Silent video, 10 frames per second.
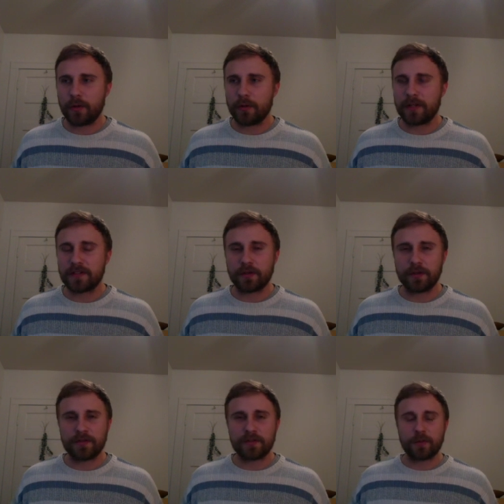it's a
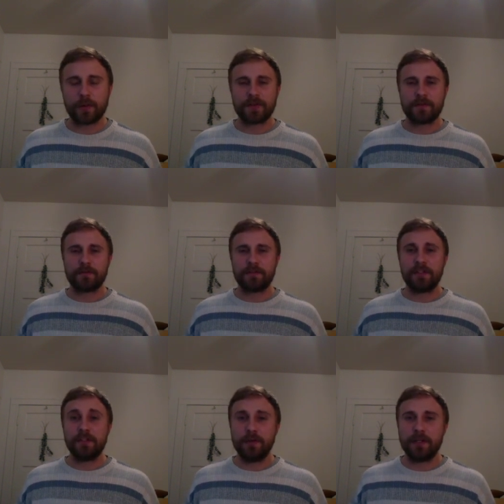good source of
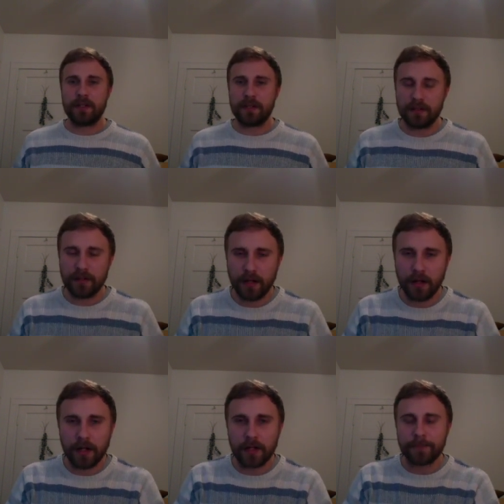unity.
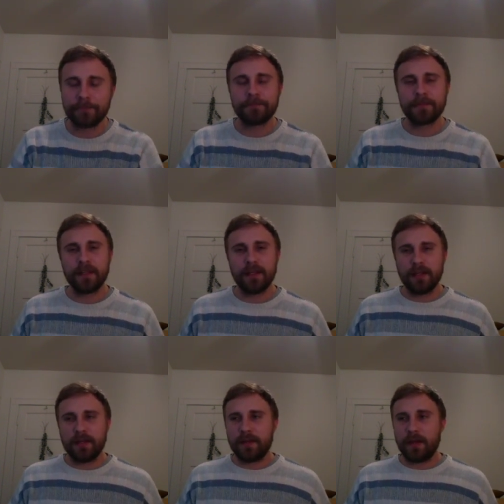
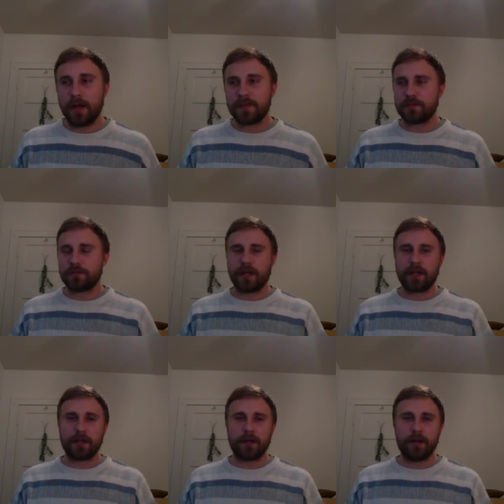They also
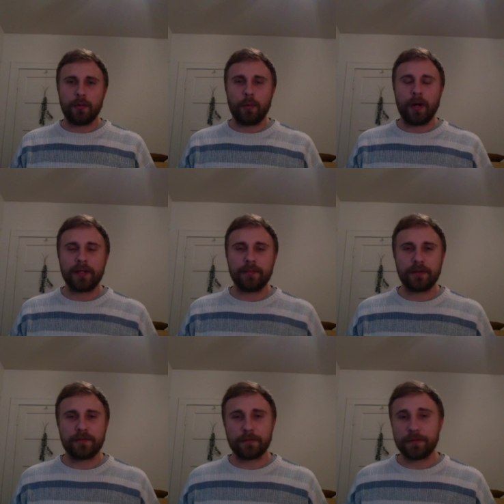drank wine and
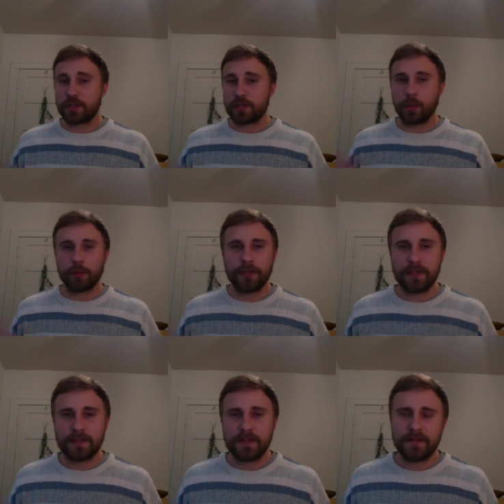beer for ritual
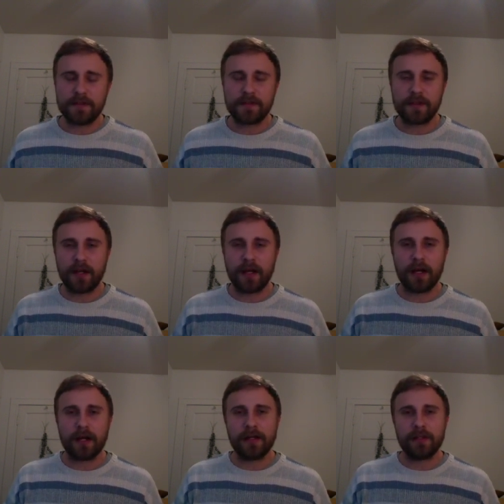reasons,
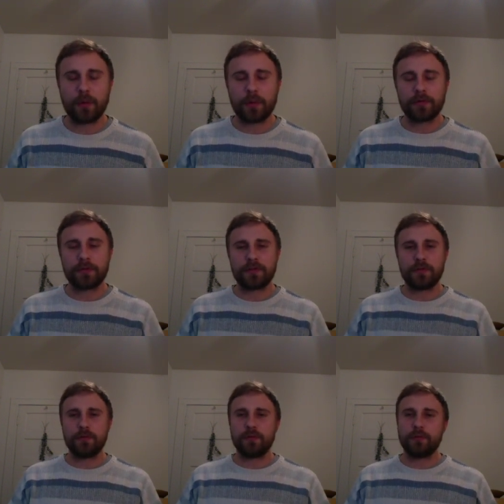in order
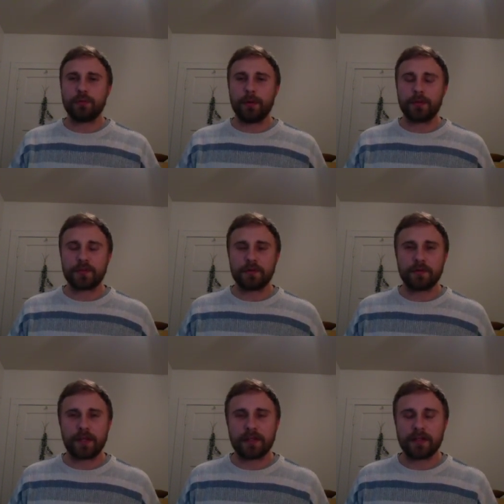to promote certain like